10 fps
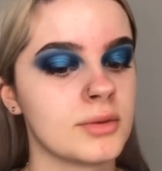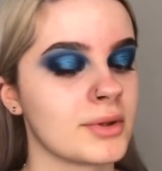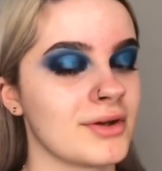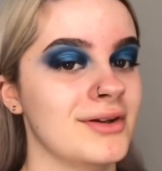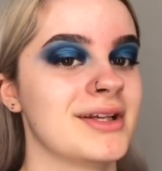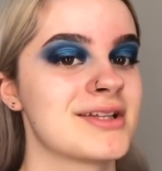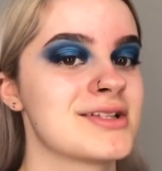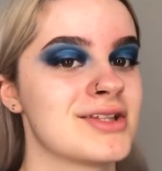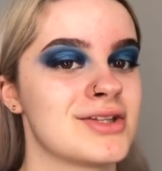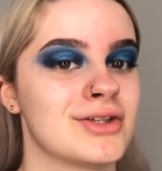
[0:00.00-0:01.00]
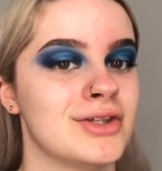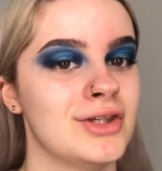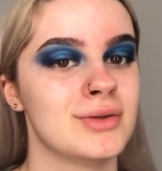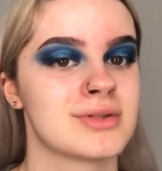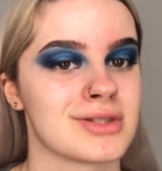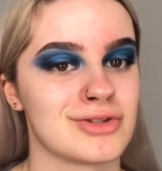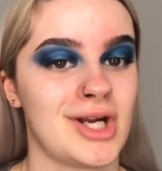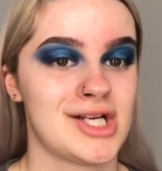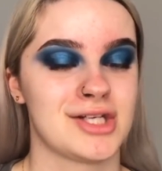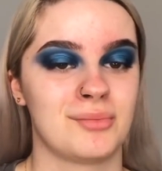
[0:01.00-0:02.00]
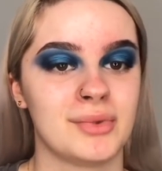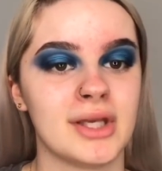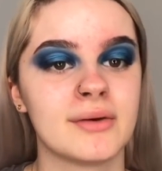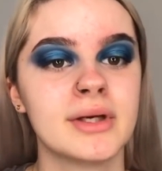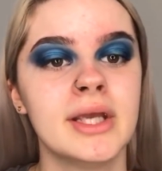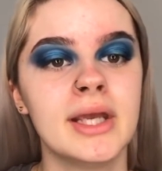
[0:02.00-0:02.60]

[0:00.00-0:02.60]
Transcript: my god, excuse the dry shampoo.